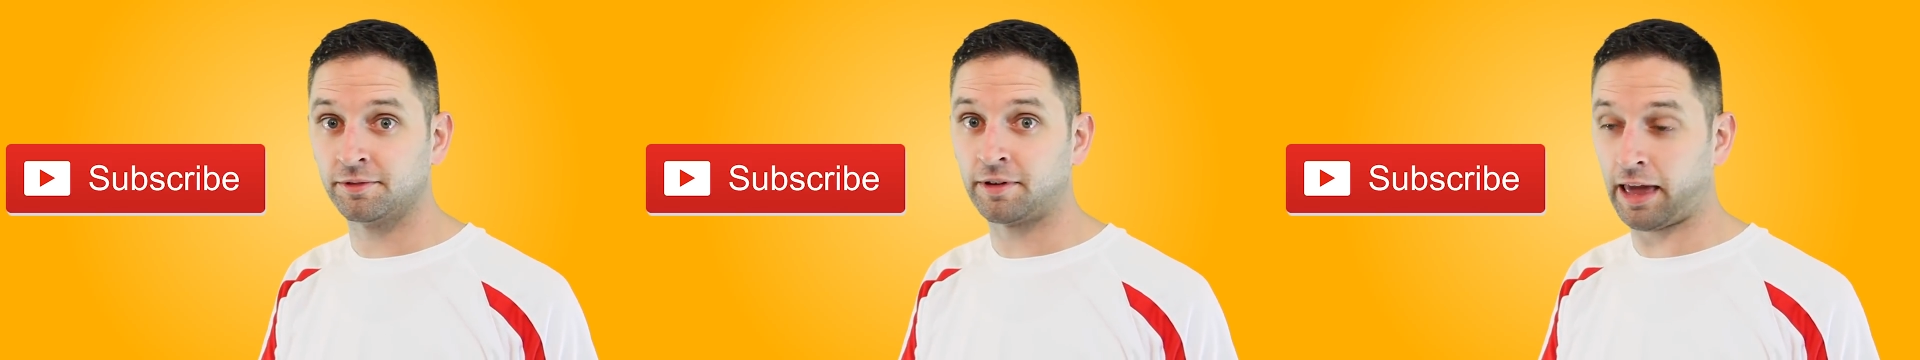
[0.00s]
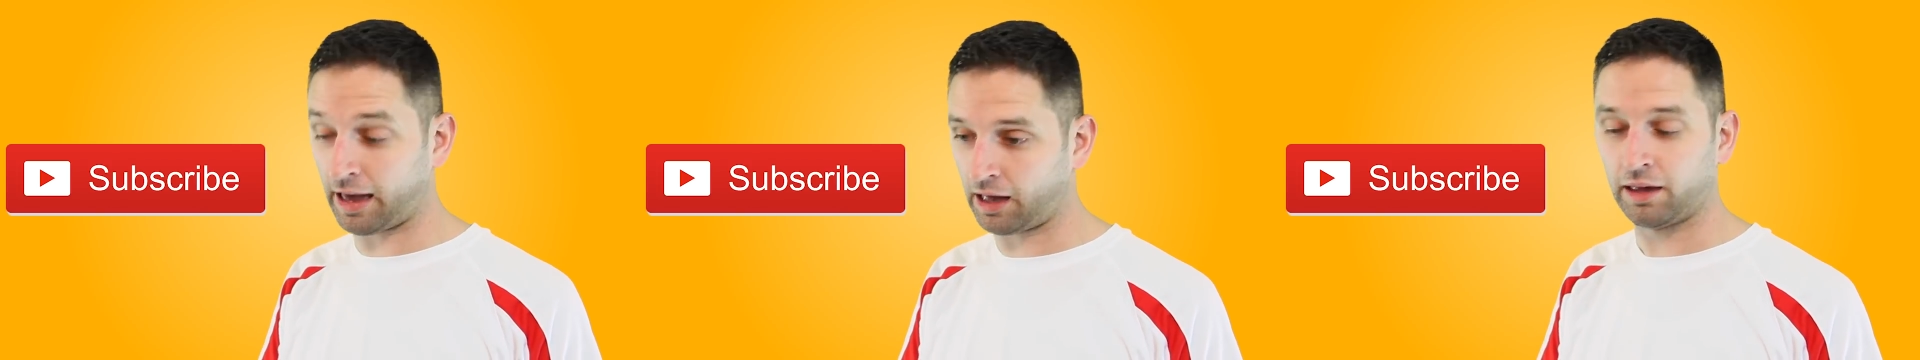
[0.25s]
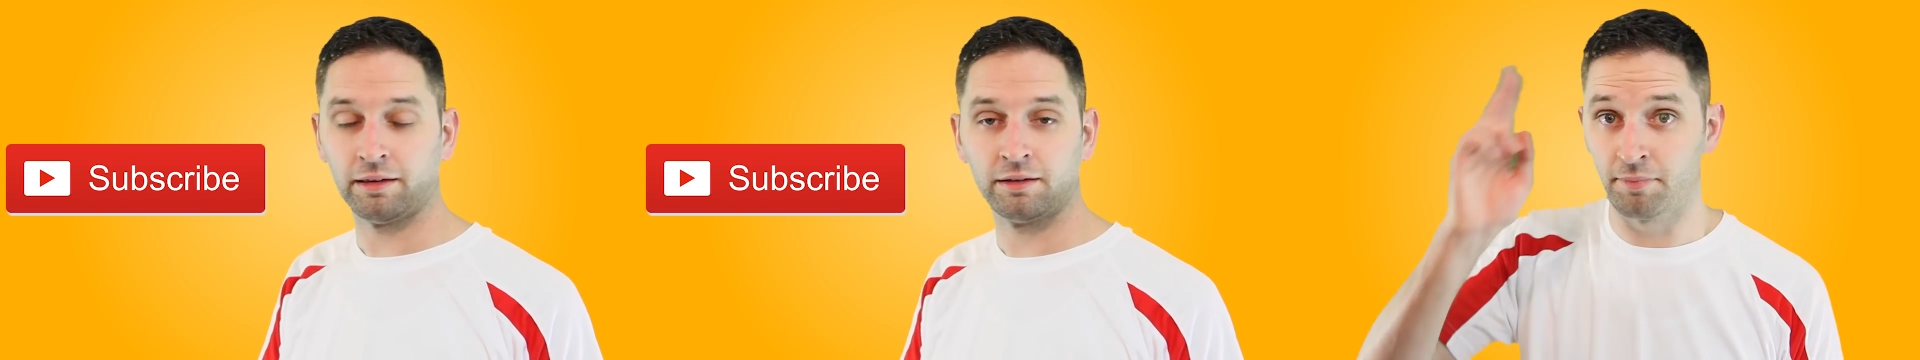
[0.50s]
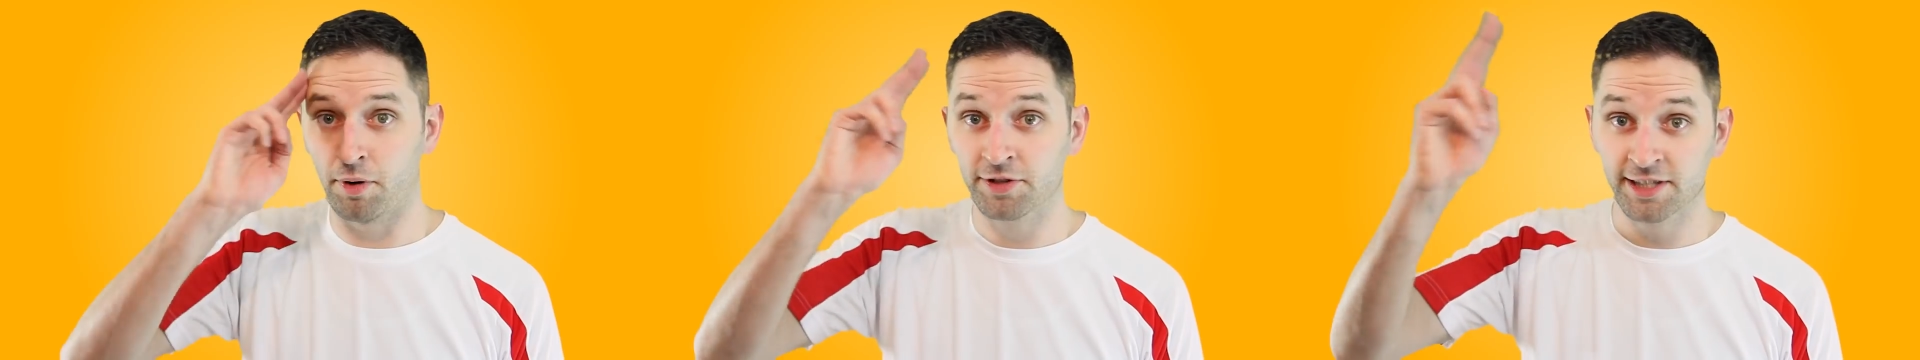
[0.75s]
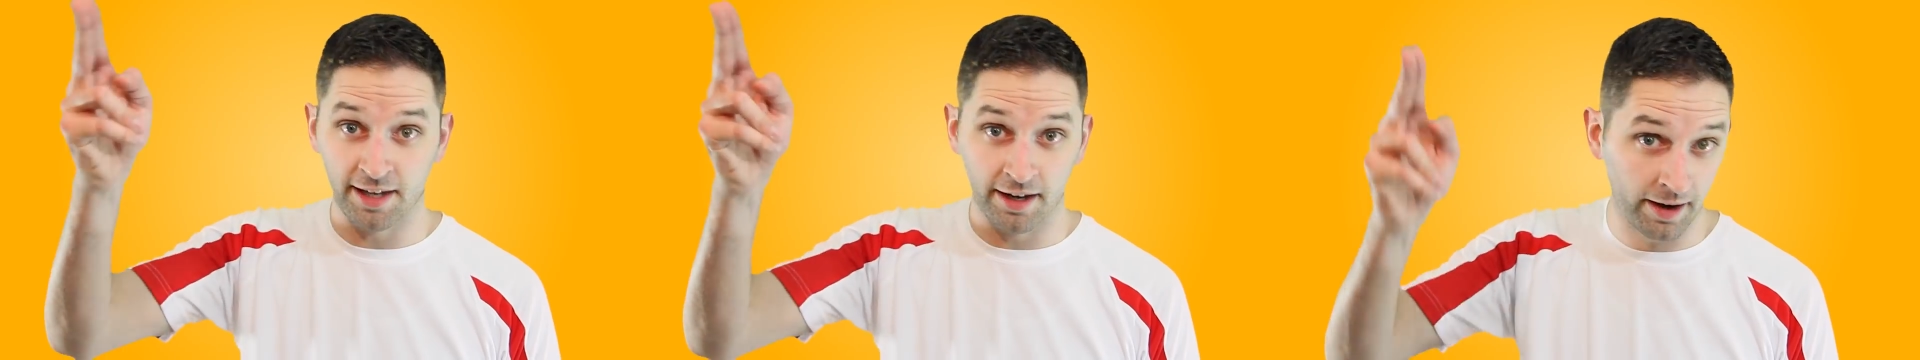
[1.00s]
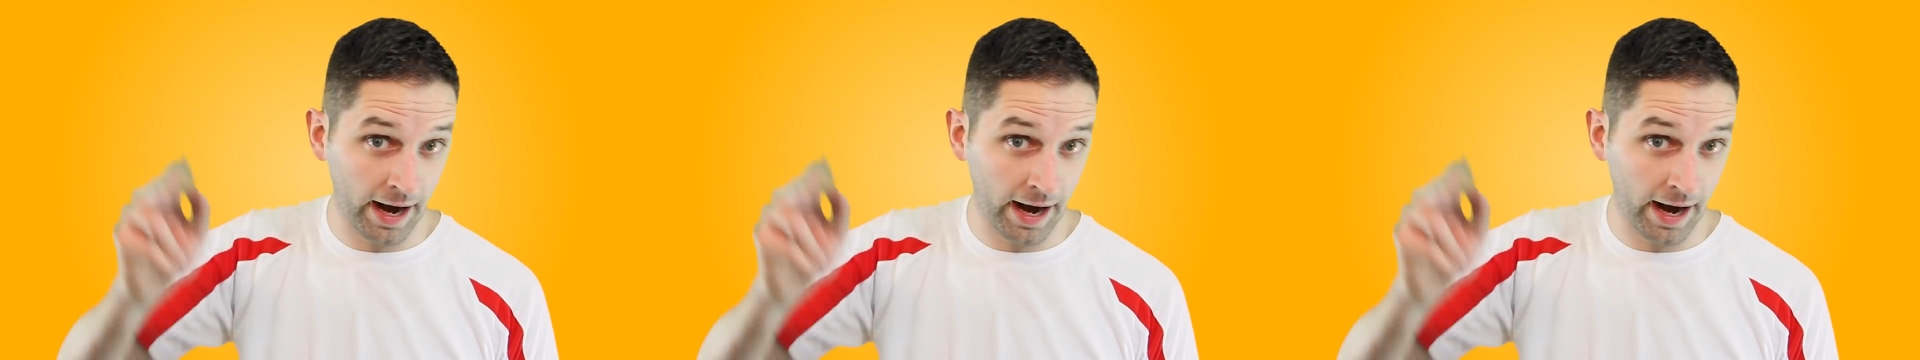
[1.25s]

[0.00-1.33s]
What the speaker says: Yeah. MovieSlayer